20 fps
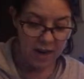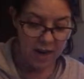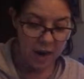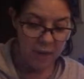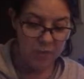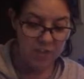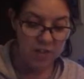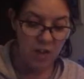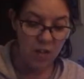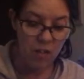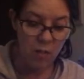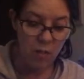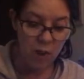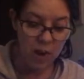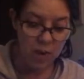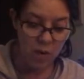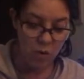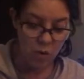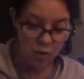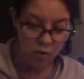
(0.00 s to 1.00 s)
I was on the
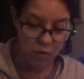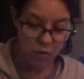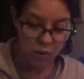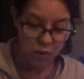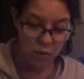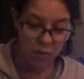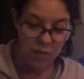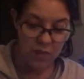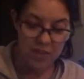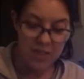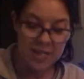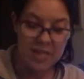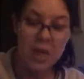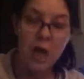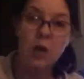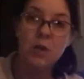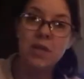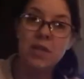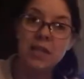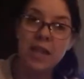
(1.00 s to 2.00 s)
way northward when the
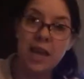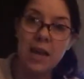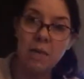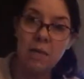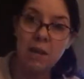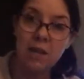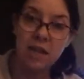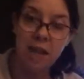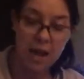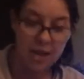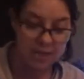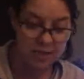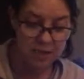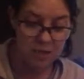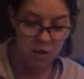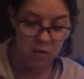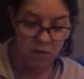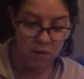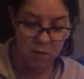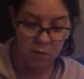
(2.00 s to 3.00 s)
snow delayed me last
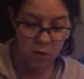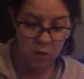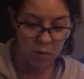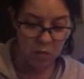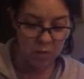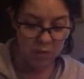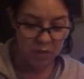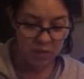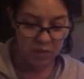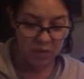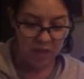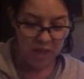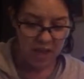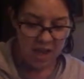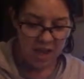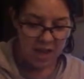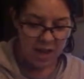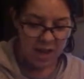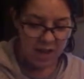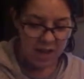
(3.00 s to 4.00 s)
November.
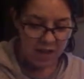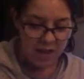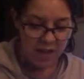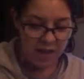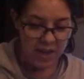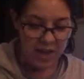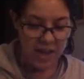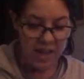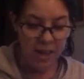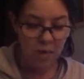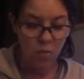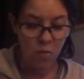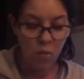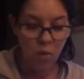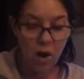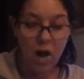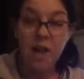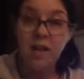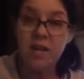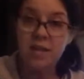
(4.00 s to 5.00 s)
Then he
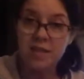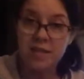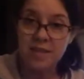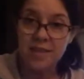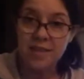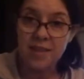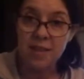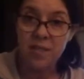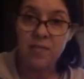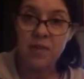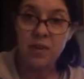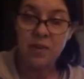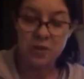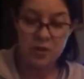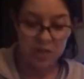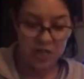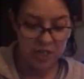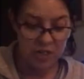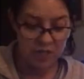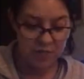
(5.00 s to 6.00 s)
was a
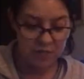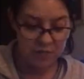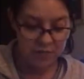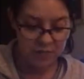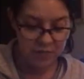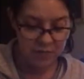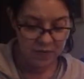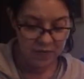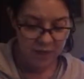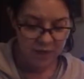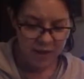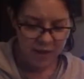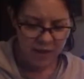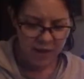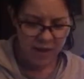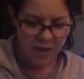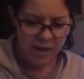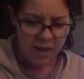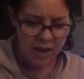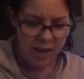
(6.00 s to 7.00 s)
fugitive.
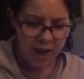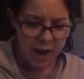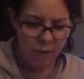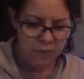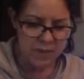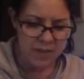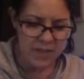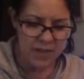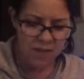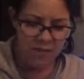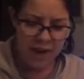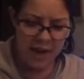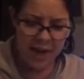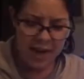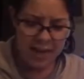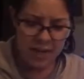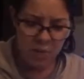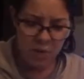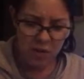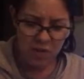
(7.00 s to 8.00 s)
I was
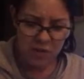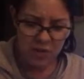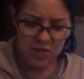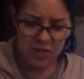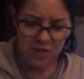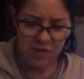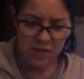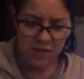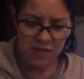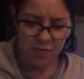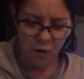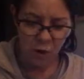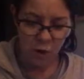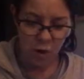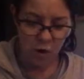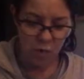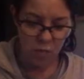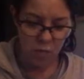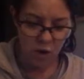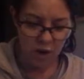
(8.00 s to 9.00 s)
conveyed to Brother Stephen's
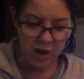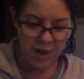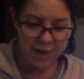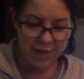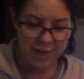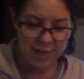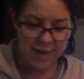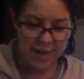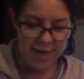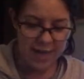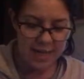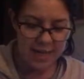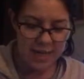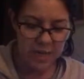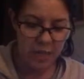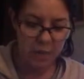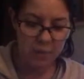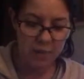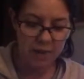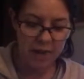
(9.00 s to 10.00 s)
farm, where I stayed
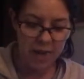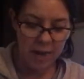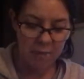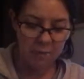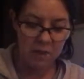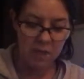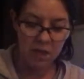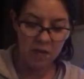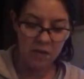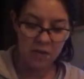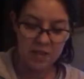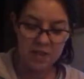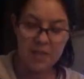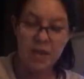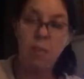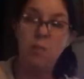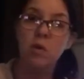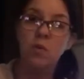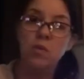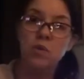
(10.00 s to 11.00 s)
until it became clear that
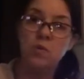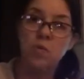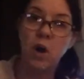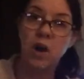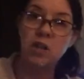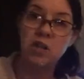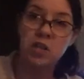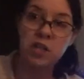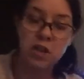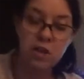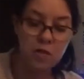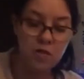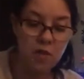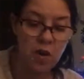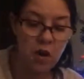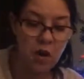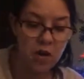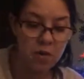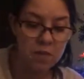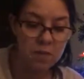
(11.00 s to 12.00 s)
someone was watching their
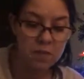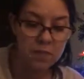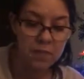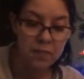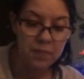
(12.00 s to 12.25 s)
farm.